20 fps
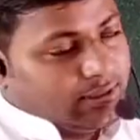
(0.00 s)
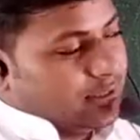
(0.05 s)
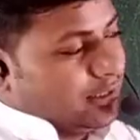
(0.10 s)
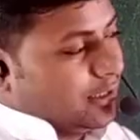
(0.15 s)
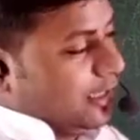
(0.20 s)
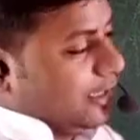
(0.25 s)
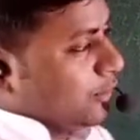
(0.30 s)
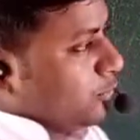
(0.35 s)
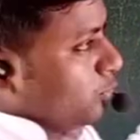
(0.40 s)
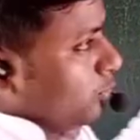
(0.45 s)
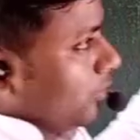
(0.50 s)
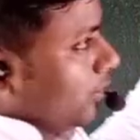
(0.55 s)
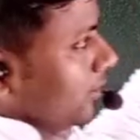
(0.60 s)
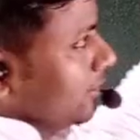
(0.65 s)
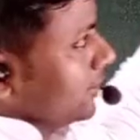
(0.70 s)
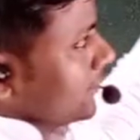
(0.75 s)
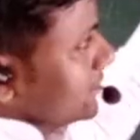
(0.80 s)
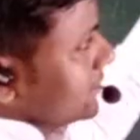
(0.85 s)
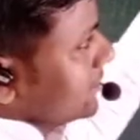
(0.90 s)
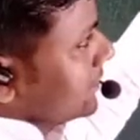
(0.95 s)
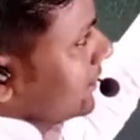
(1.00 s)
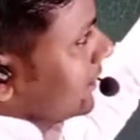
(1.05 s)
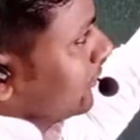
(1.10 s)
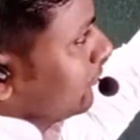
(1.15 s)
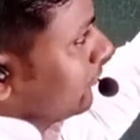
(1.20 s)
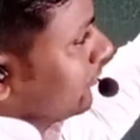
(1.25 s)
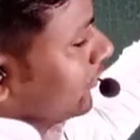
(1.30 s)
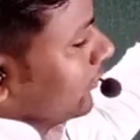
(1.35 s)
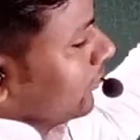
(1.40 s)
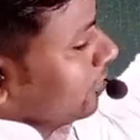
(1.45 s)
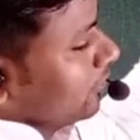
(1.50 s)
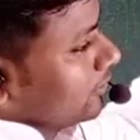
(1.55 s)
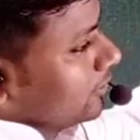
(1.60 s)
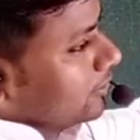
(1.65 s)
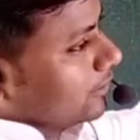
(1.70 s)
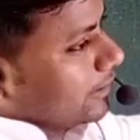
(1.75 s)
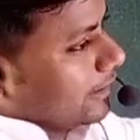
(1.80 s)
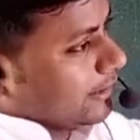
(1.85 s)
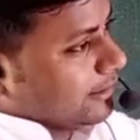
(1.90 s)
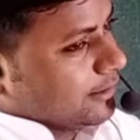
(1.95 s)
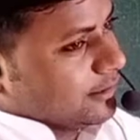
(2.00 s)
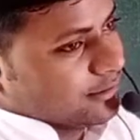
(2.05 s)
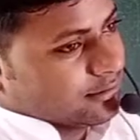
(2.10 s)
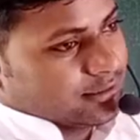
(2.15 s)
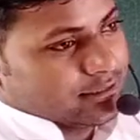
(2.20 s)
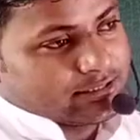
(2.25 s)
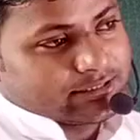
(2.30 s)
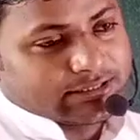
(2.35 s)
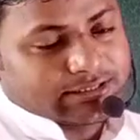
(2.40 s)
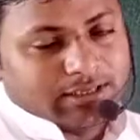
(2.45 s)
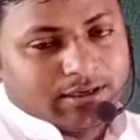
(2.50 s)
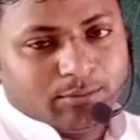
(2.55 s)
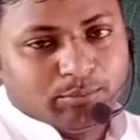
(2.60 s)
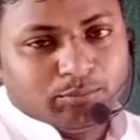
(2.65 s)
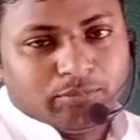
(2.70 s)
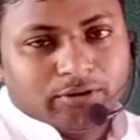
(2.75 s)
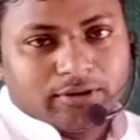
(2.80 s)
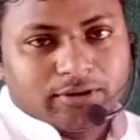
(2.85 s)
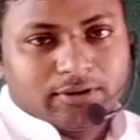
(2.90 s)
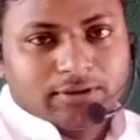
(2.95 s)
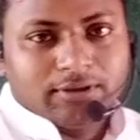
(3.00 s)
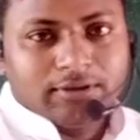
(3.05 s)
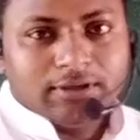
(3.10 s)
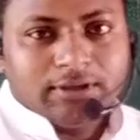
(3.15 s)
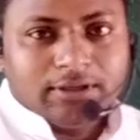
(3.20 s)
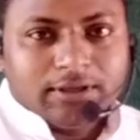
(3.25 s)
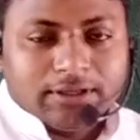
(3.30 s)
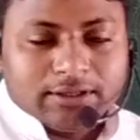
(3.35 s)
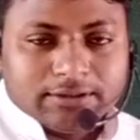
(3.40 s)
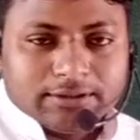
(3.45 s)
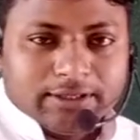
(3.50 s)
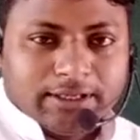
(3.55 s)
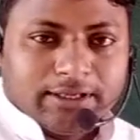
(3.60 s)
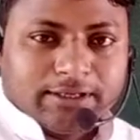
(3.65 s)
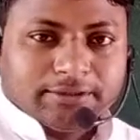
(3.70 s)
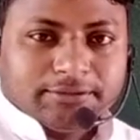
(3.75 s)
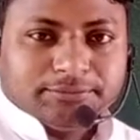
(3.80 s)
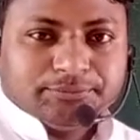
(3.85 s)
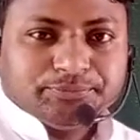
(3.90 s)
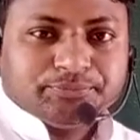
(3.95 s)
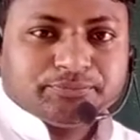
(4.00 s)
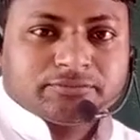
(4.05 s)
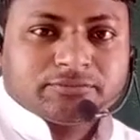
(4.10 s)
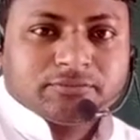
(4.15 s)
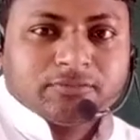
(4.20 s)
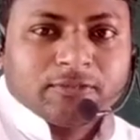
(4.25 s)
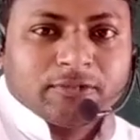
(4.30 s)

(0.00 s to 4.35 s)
Likewise, if you are taking the example, then